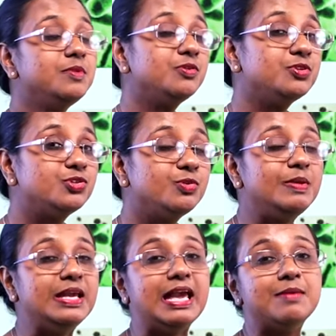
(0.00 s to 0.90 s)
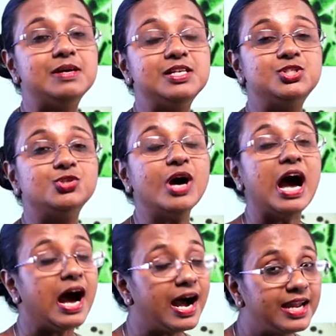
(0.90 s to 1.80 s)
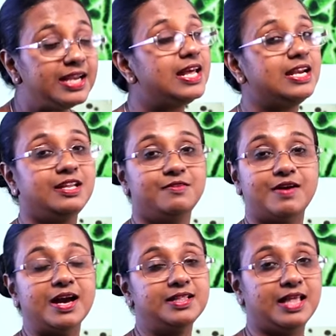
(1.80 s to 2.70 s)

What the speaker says: you should be able to identify